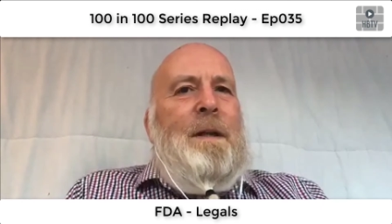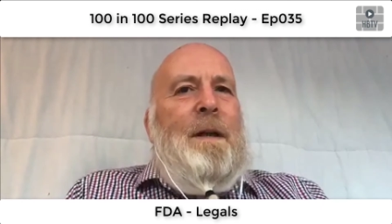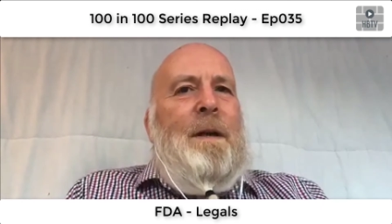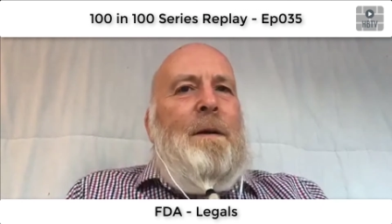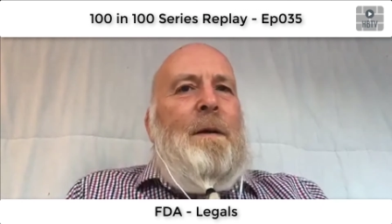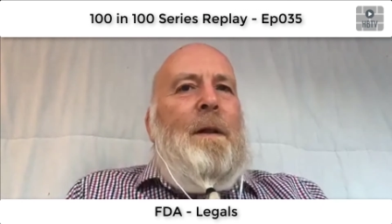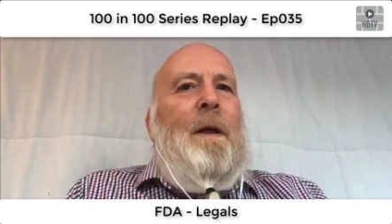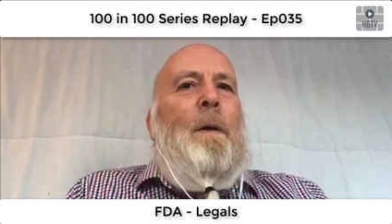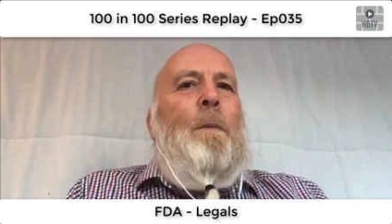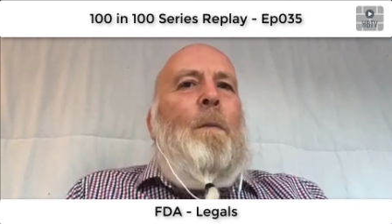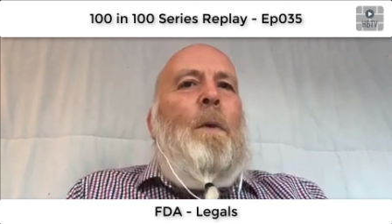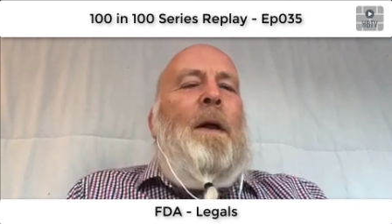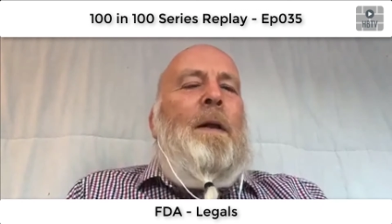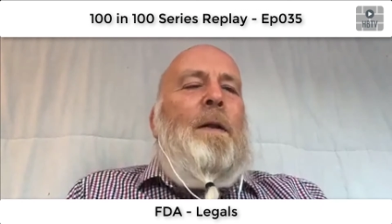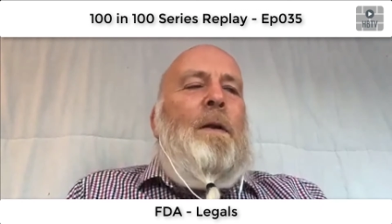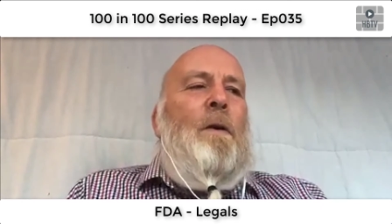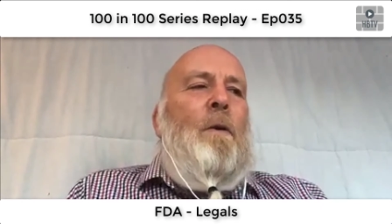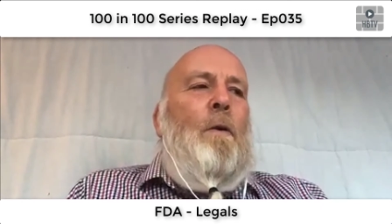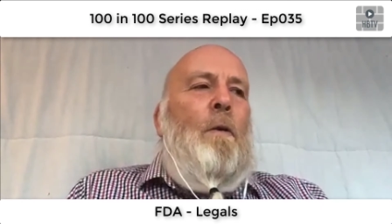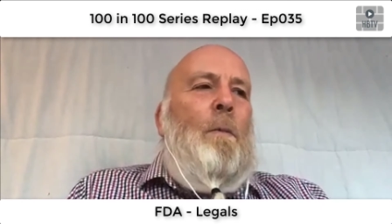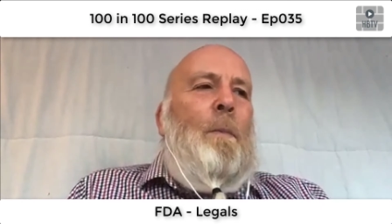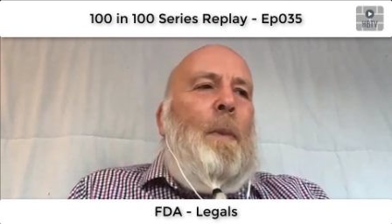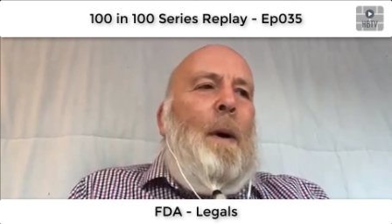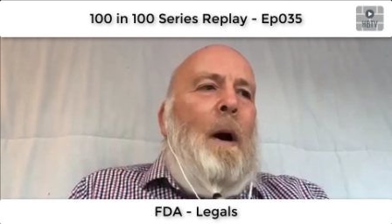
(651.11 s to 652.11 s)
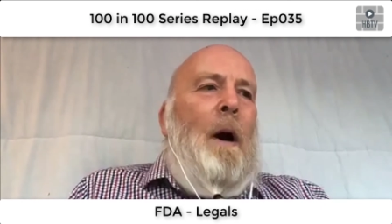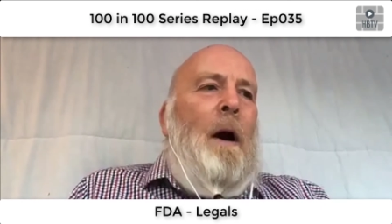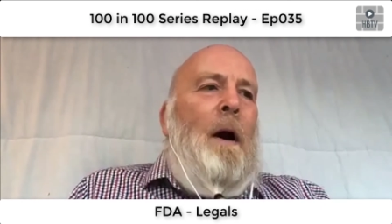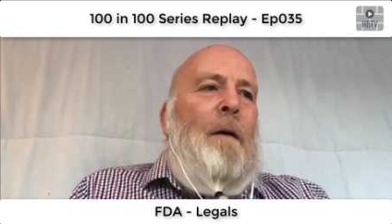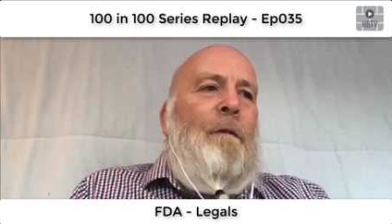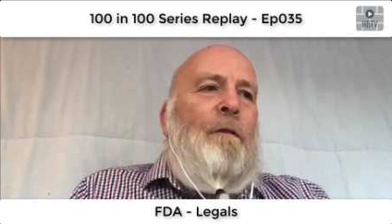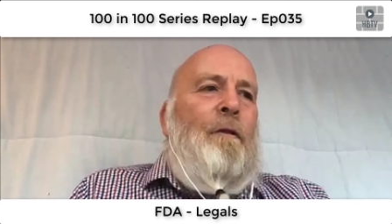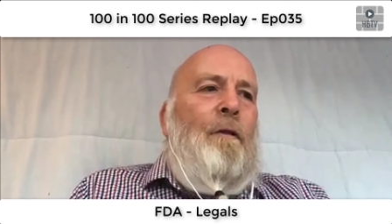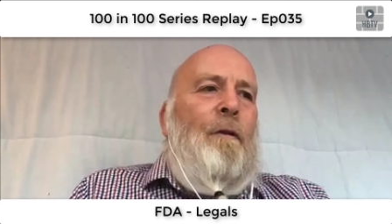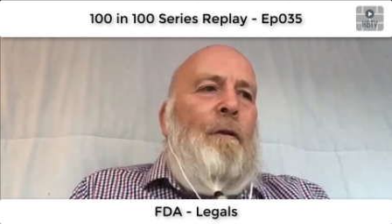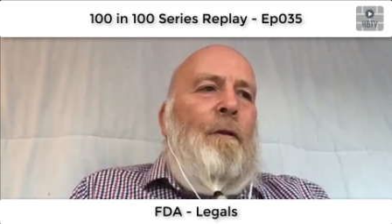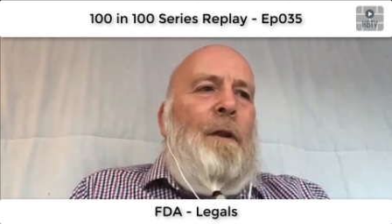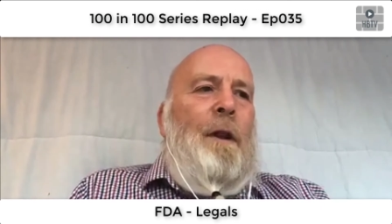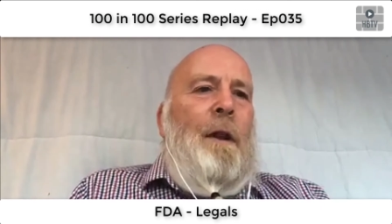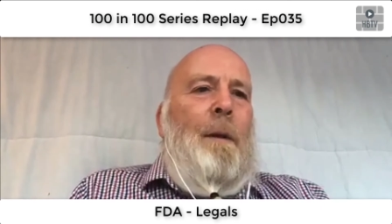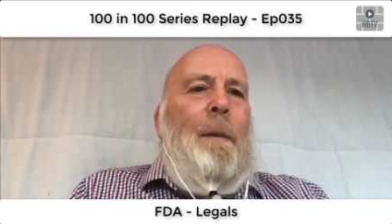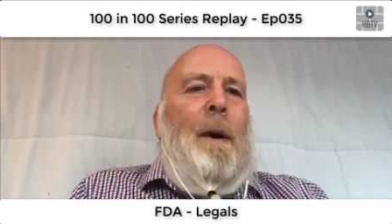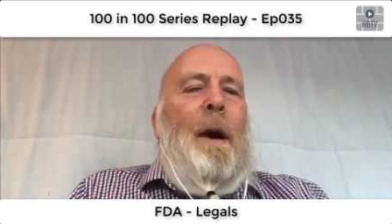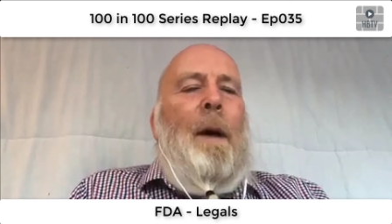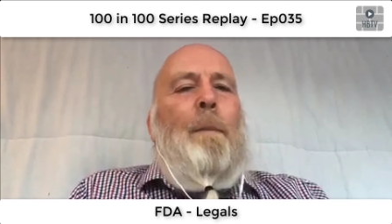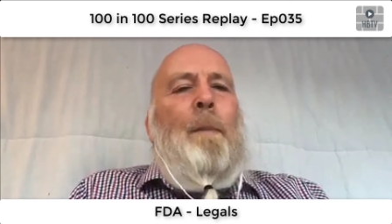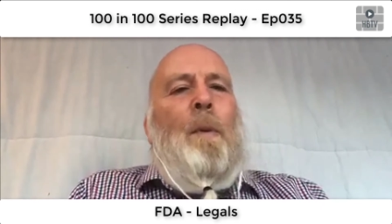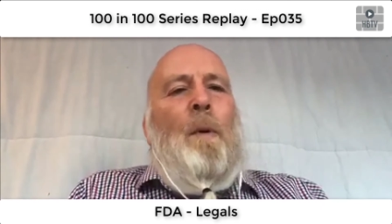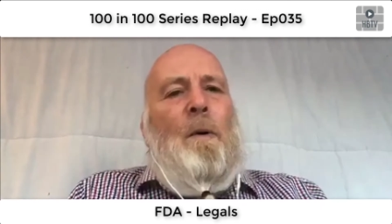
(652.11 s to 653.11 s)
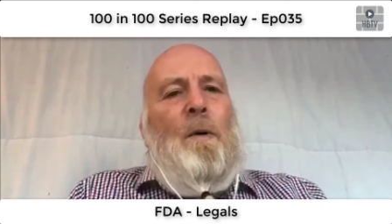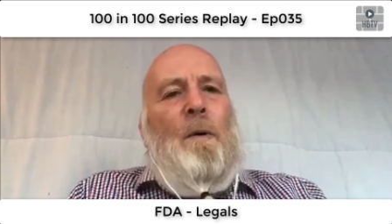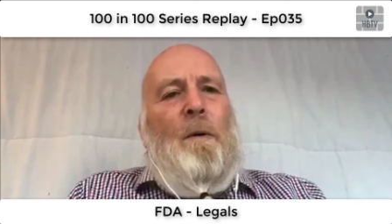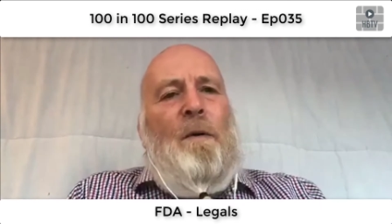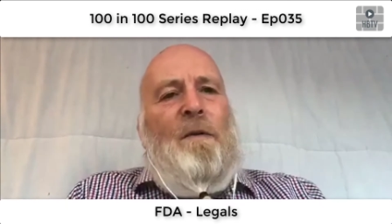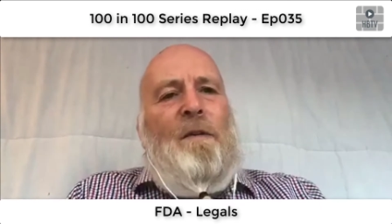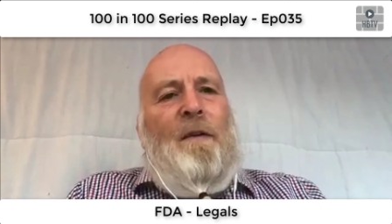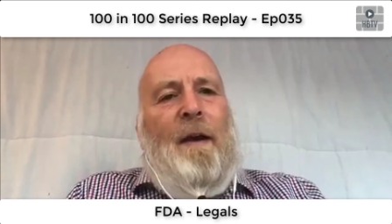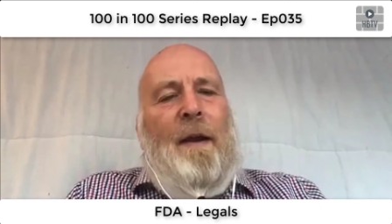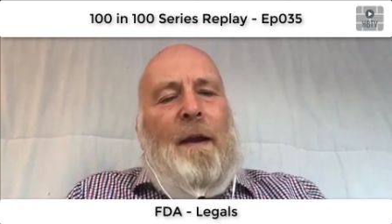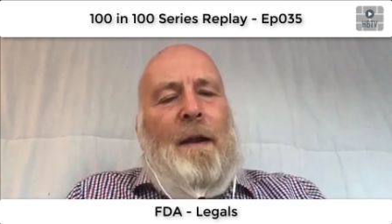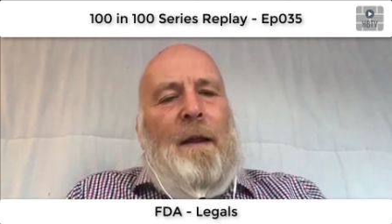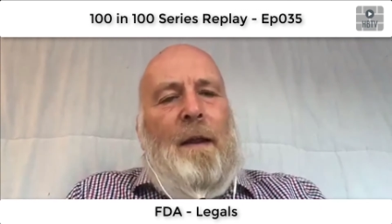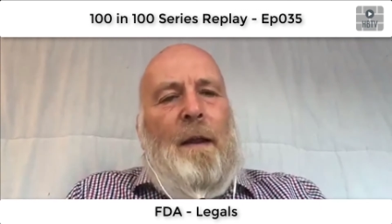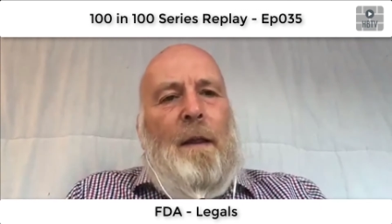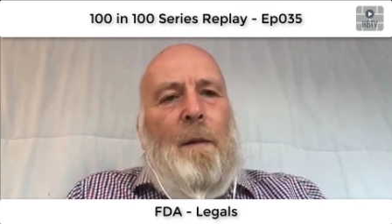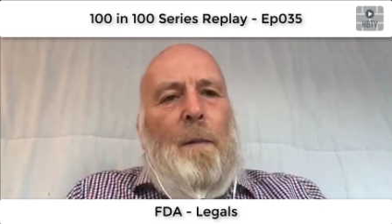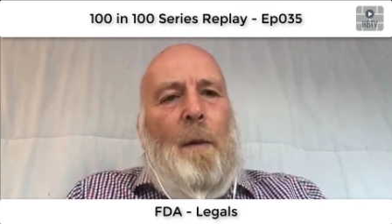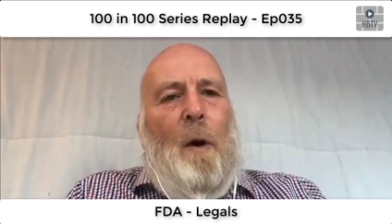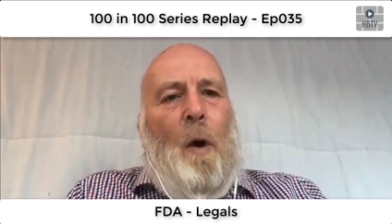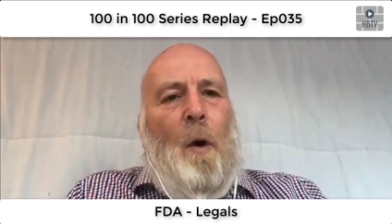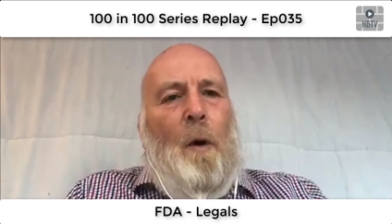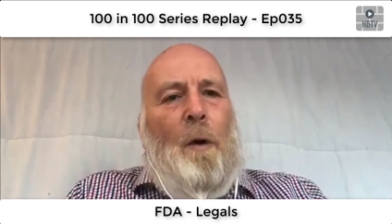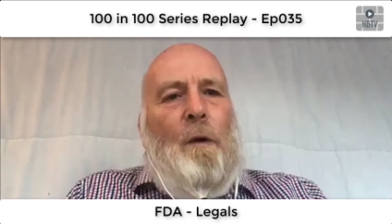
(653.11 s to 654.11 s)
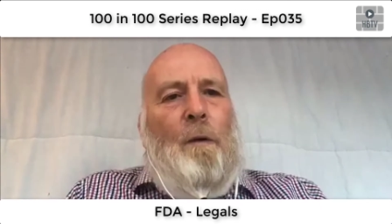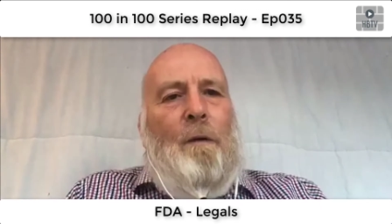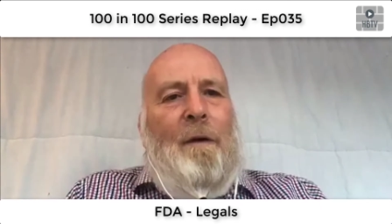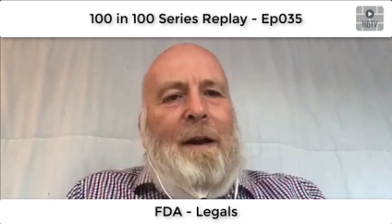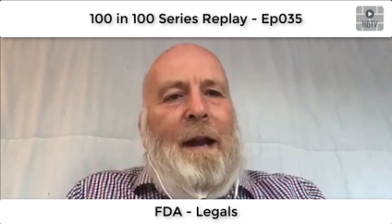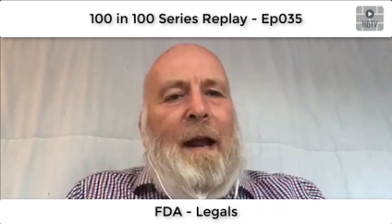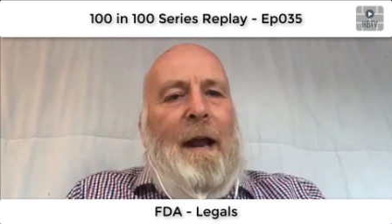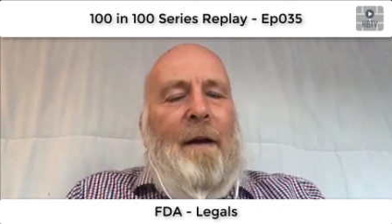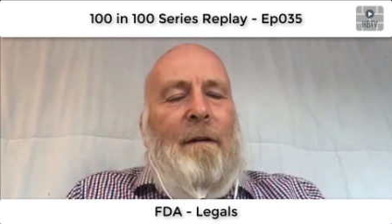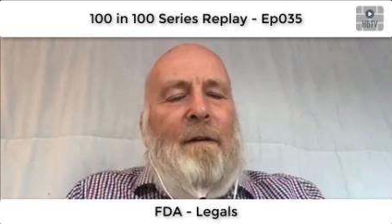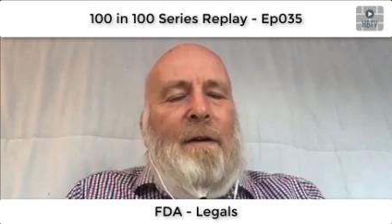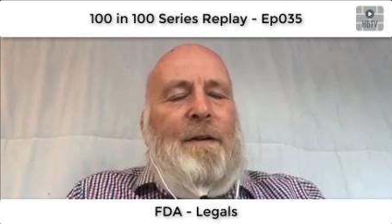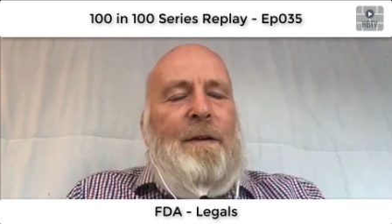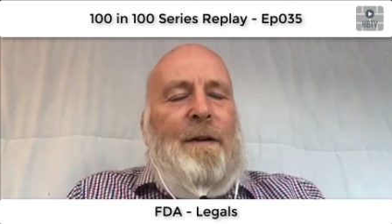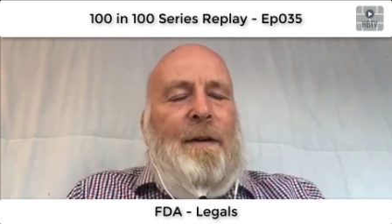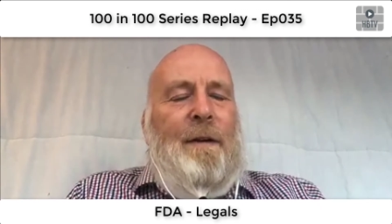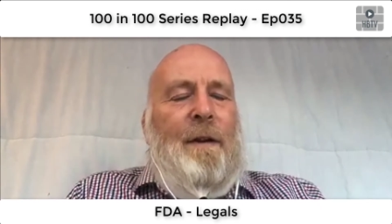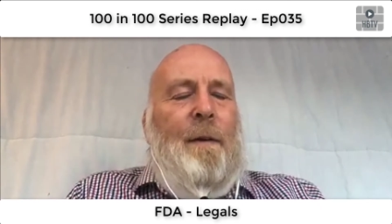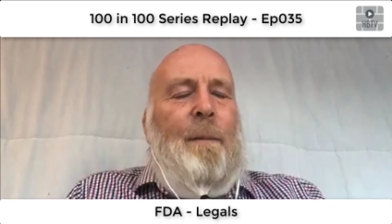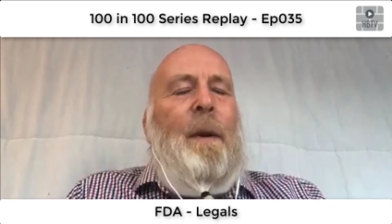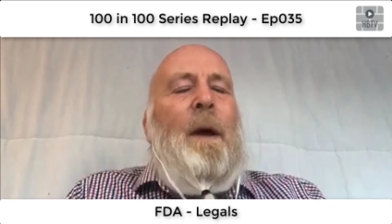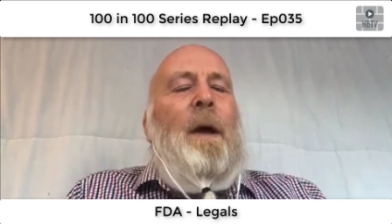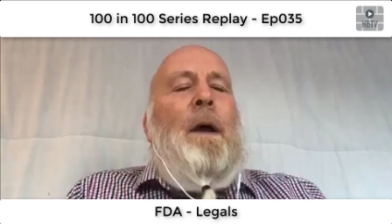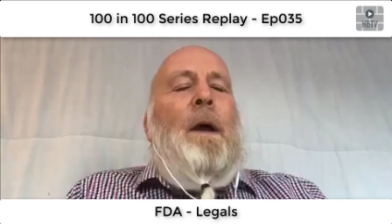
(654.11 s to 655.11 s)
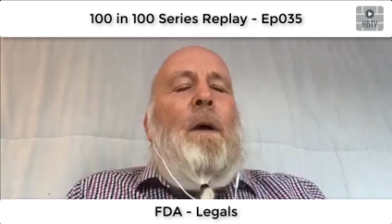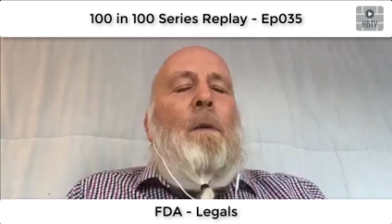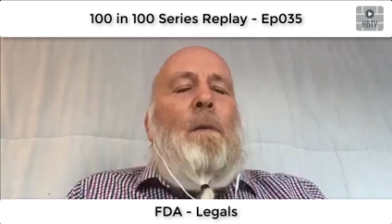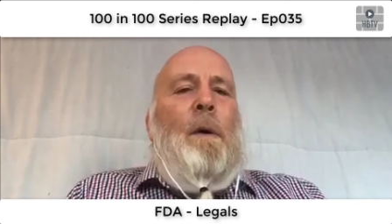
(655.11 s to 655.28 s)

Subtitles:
that whether you're part of drawing them up or you're taking them on, you're inheriting them,